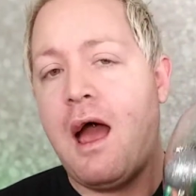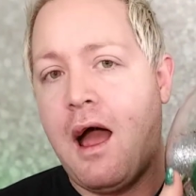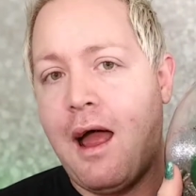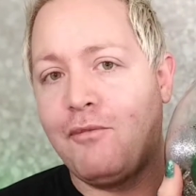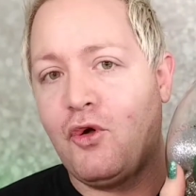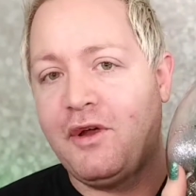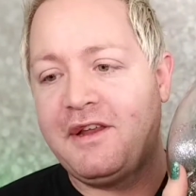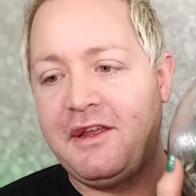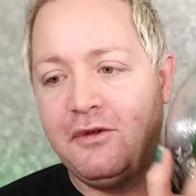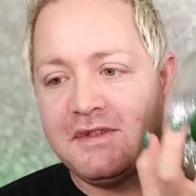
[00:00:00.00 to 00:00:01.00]
I'm going to
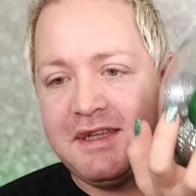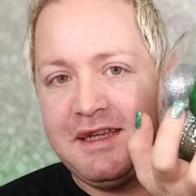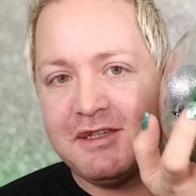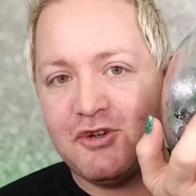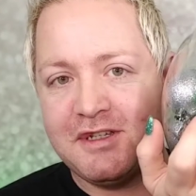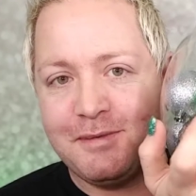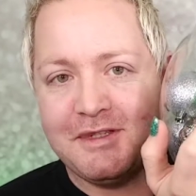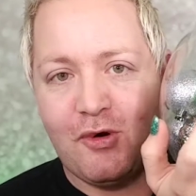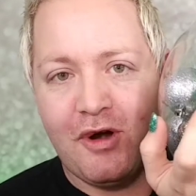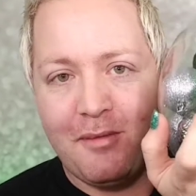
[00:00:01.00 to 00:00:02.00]
use these Christmas
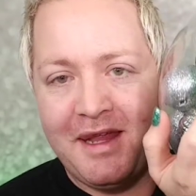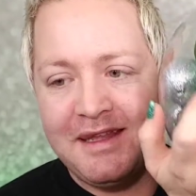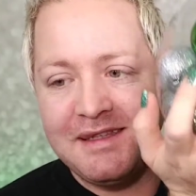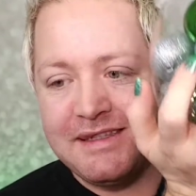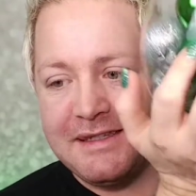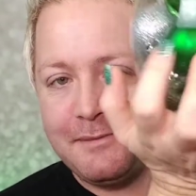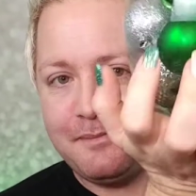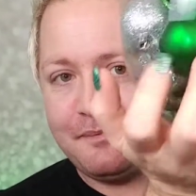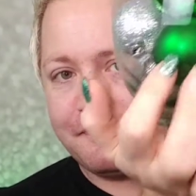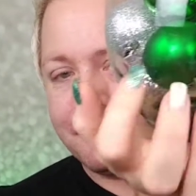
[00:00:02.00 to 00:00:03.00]
ornaments
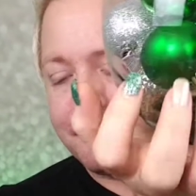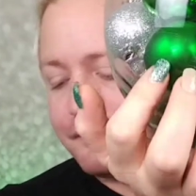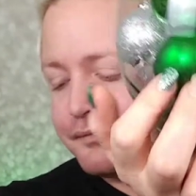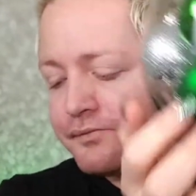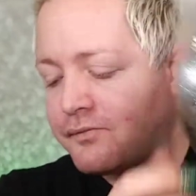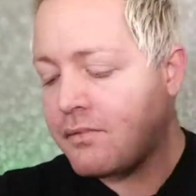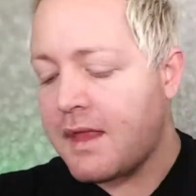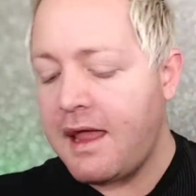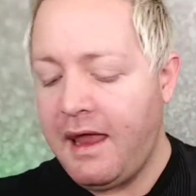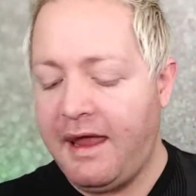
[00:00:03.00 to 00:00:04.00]

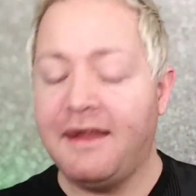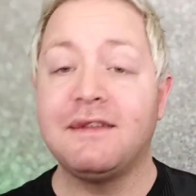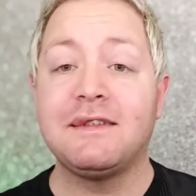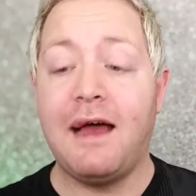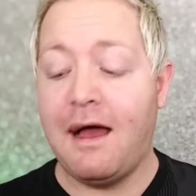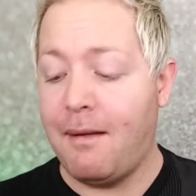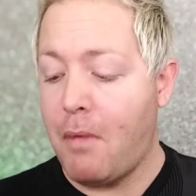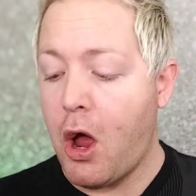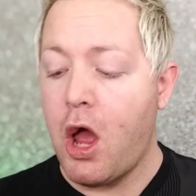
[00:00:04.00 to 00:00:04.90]
and some